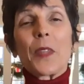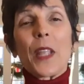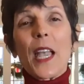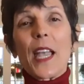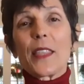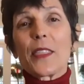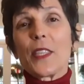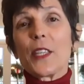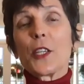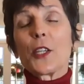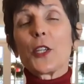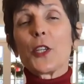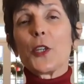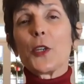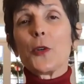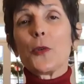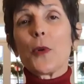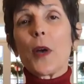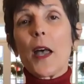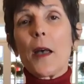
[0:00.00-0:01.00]
I think
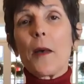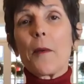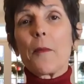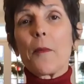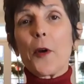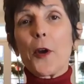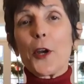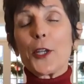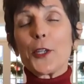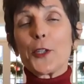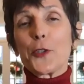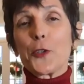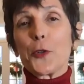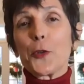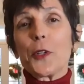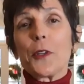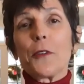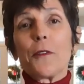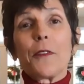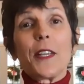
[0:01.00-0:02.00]
you are
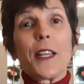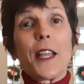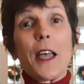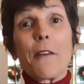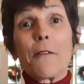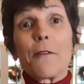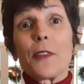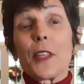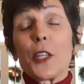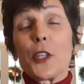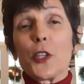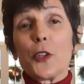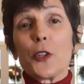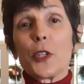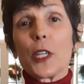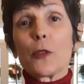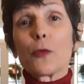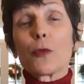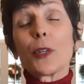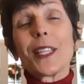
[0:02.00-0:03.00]
intuitive enough that you
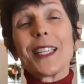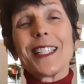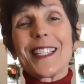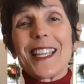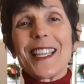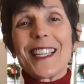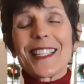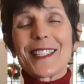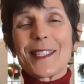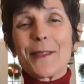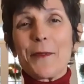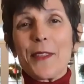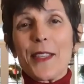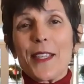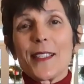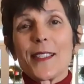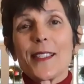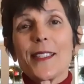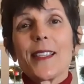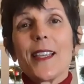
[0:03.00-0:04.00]
can really take some of
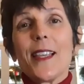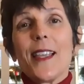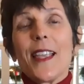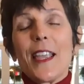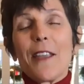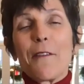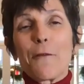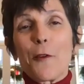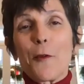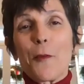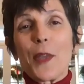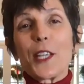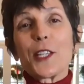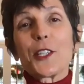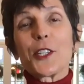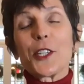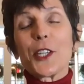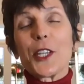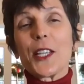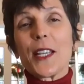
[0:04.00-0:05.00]
this
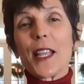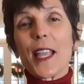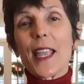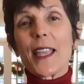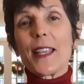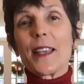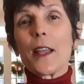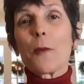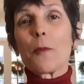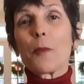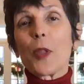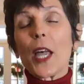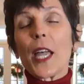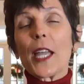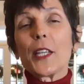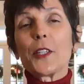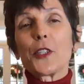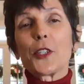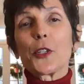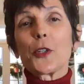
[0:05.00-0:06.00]
information and apply
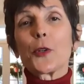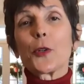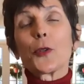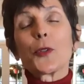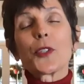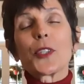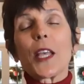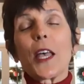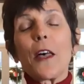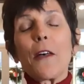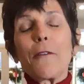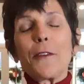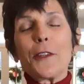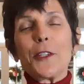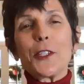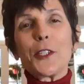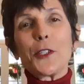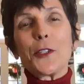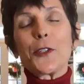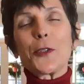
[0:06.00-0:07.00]
it to your own self
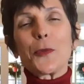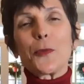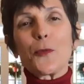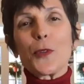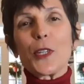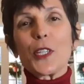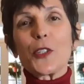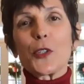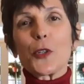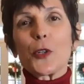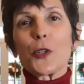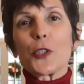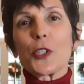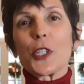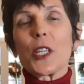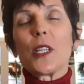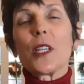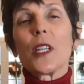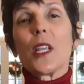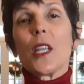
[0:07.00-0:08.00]
and do some research
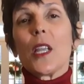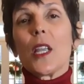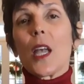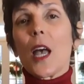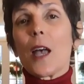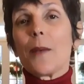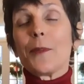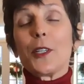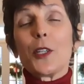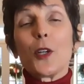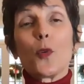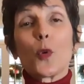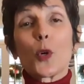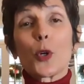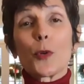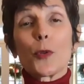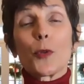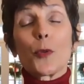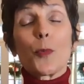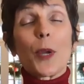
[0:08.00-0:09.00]
and, you know,
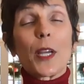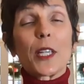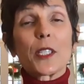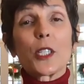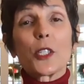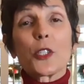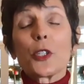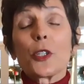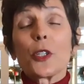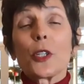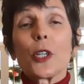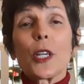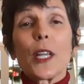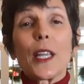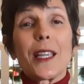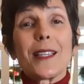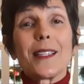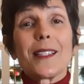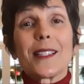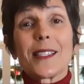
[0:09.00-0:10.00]
work with a practitioner
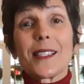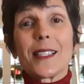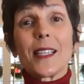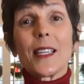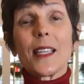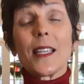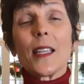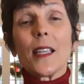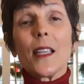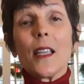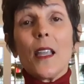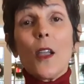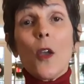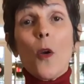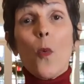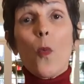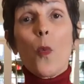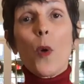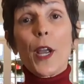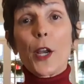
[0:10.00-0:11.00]
and see
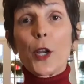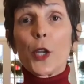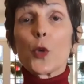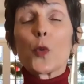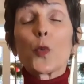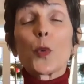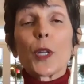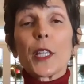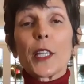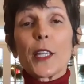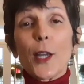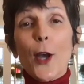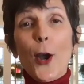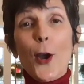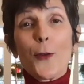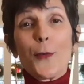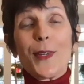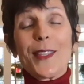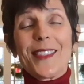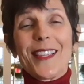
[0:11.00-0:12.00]
where you really
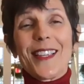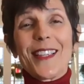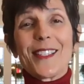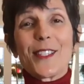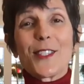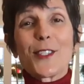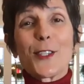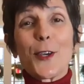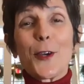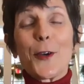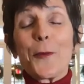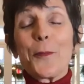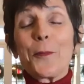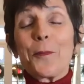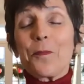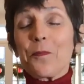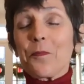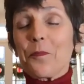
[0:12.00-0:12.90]
are with this. So